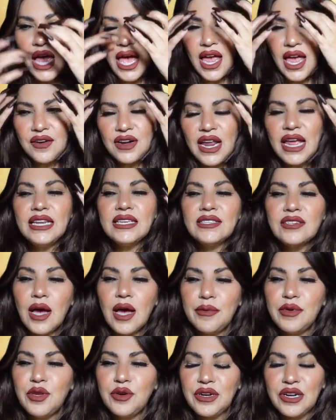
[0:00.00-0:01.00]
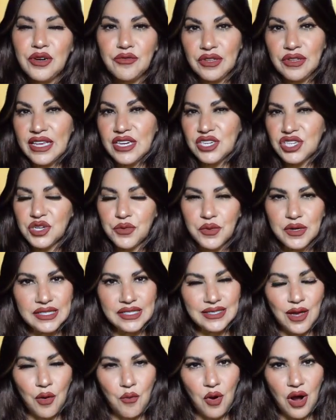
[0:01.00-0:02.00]
Every, anytime you're in a relationship with
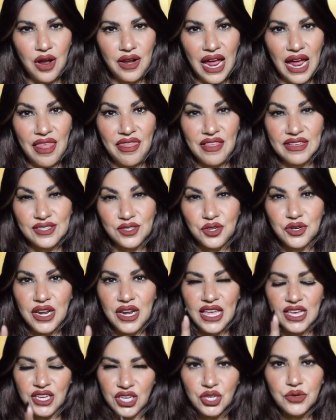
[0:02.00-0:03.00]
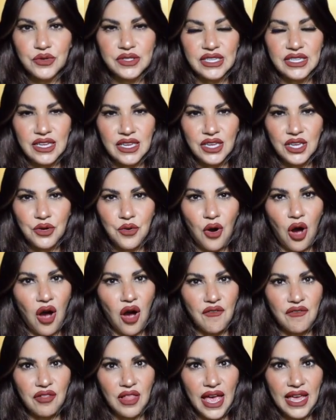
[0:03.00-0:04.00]
someone and they start accusing you
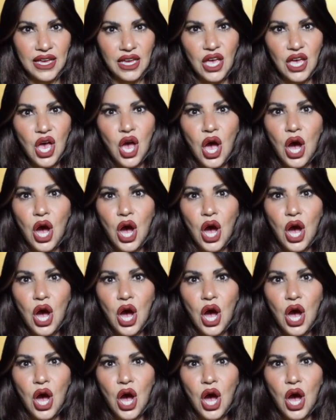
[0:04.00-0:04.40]
of like,